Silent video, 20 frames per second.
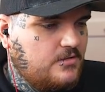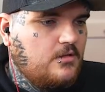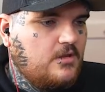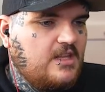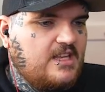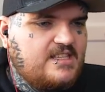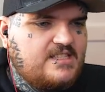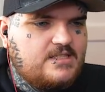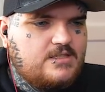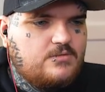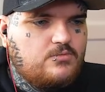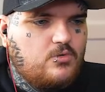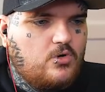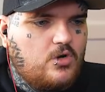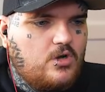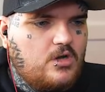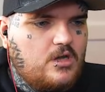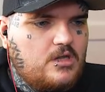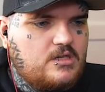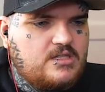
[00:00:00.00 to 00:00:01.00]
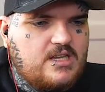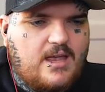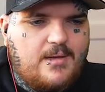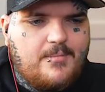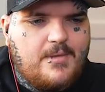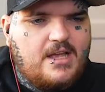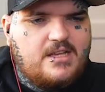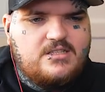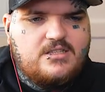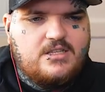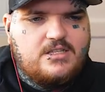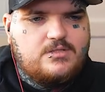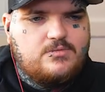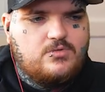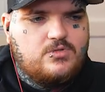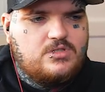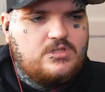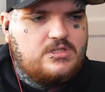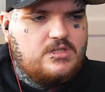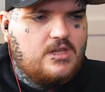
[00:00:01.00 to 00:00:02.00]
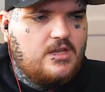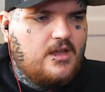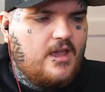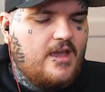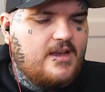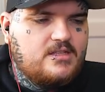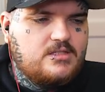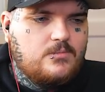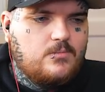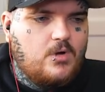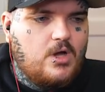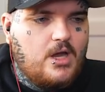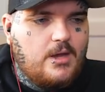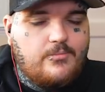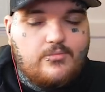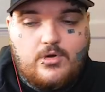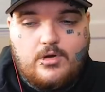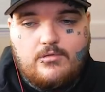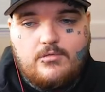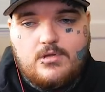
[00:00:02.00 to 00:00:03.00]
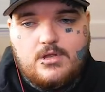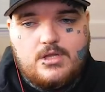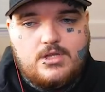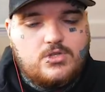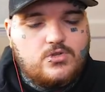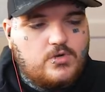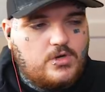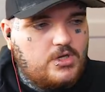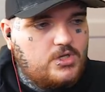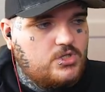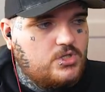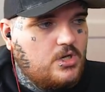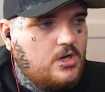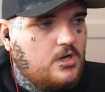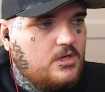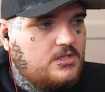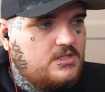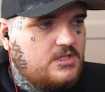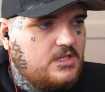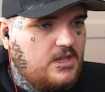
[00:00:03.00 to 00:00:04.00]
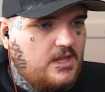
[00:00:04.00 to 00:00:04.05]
This was, I imagine this was just like X and Y pre-release screenshots,